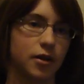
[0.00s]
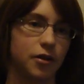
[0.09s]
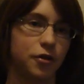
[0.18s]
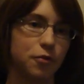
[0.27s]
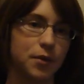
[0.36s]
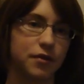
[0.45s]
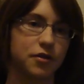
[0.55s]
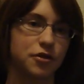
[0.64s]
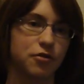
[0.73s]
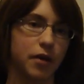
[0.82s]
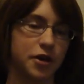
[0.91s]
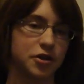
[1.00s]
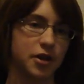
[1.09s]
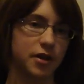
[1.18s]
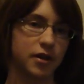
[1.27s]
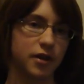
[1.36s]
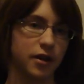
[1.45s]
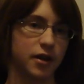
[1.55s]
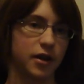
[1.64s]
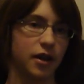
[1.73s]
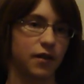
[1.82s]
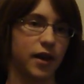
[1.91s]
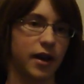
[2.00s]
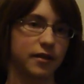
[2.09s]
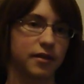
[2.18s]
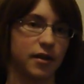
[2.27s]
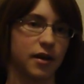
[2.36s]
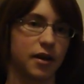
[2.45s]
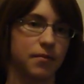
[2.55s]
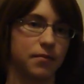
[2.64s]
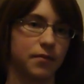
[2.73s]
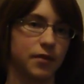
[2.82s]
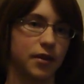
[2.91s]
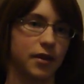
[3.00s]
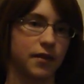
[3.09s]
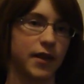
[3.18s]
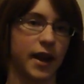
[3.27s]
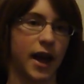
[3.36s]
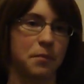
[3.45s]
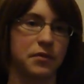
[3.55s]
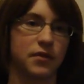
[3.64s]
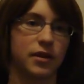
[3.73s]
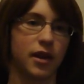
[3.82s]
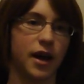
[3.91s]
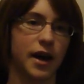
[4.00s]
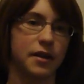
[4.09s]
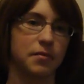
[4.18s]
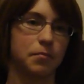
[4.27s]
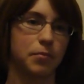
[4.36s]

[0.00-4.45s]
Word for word: human situation that um, that happens a lot.